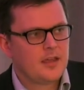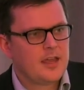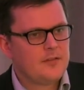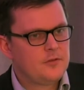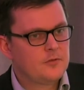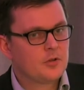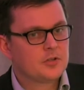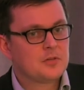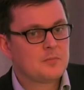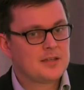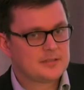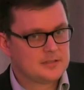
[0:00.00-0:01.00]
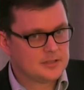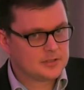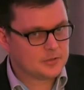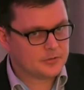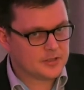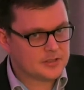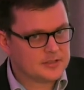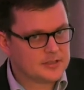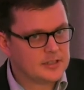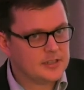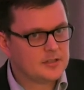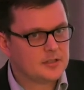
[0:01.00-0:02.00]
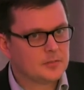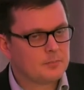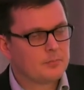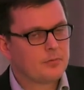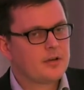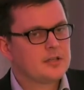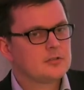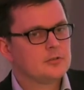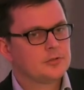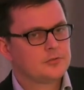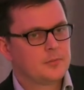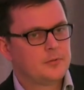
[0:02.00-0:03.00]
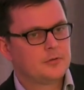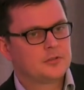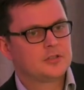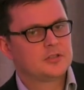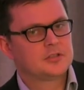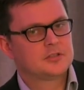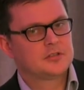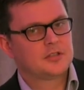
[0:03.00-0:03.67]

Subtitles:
If you've got a domestic surrogacy, the parental order reporter